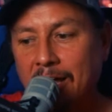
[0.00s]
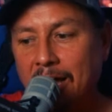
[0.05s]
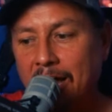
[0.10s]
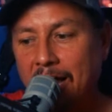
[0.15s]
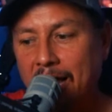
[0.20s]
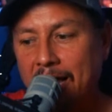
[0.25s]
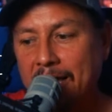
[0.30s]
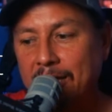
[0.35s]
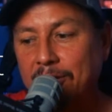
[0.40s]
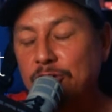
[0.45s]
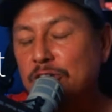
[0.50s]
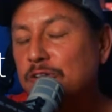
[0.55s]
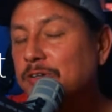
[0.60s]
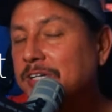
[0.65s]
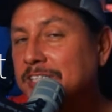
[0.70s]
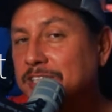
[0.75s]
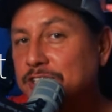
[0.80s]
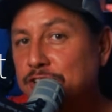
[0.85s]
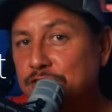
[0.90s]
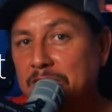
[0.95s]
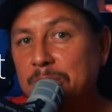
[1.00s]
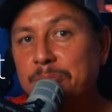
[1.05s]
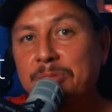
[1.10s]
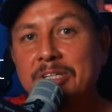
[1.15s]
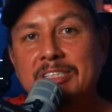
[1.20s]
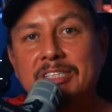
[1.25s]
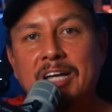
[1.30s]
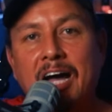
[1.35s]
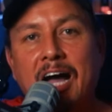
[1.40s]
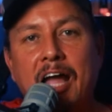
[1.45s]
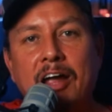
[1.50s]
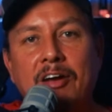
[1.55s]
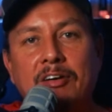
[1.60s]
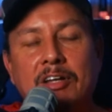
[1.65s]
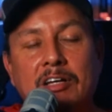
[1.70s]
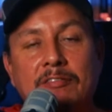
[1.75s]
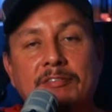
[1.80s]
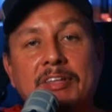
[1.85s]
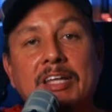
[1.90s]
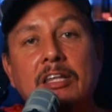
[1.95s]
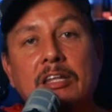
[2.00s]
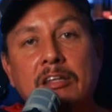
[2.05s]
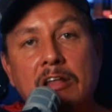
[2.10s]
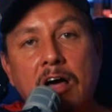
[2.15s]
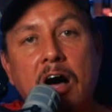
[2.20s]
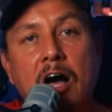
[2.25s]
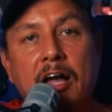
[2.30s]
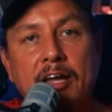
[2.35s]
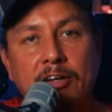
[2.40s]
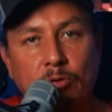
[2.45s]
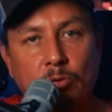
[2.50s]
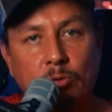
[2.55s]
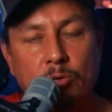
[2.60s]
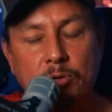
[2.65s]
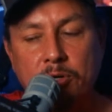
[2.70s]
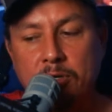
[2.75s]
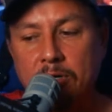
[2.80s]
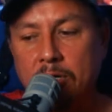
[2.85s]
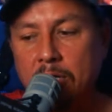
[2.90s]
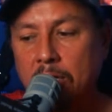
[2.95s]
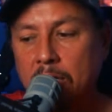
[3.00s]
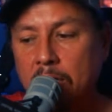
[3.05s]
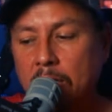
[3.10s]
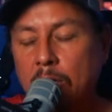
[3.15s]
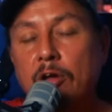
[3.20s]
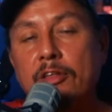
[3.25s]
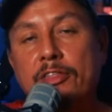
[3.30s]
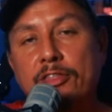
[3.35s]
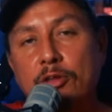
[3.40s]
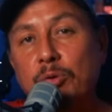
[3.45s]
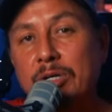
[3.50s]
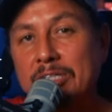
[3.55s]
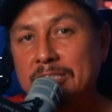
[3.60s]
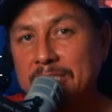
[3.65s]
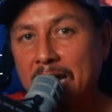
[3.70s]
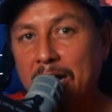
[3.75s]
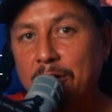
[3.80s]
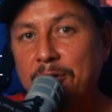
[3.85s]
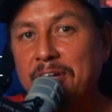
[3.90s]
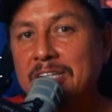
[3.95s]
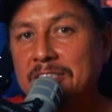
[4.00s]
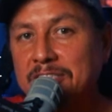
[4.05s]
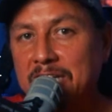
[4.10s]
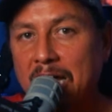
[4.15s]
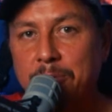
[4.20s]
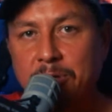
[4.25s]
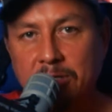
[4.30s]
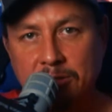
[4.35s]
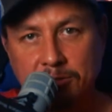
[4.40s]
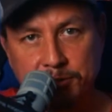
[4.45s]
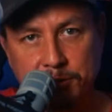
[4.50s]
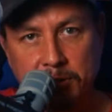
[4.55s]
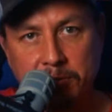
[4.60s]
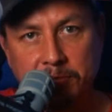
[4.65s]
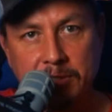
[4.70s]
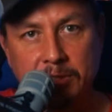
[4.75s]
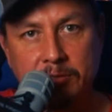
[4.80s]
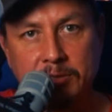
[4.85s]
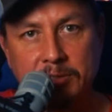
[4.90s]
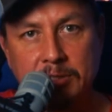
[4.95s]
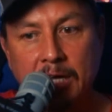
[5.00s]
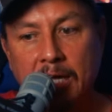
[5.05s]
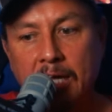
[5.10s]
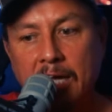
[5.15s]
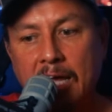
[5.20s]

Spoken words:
I grow extremely tired of the law and order, authoritarian type conservatives.